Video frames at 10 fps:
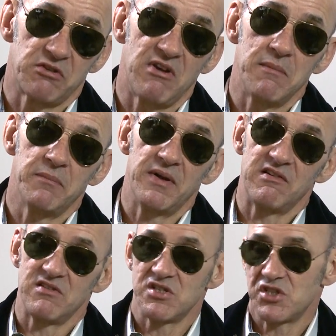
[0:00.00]
my
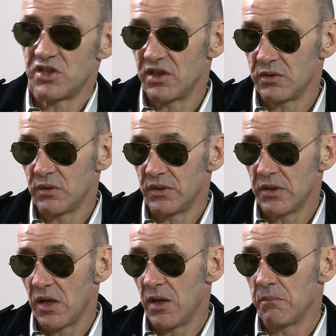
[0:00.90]
grandparents, you know.
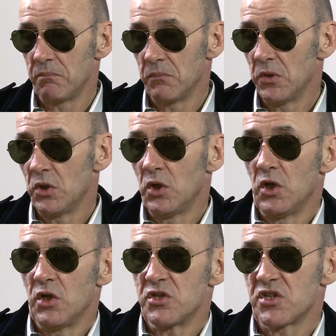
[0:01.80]
And
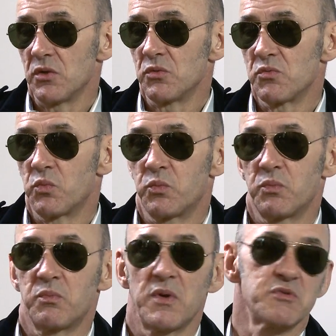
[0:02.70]
so
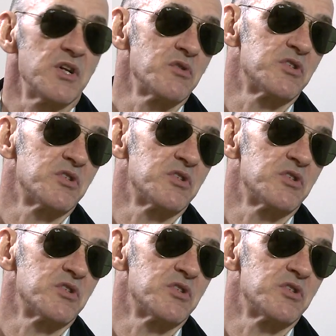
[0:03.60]
it was no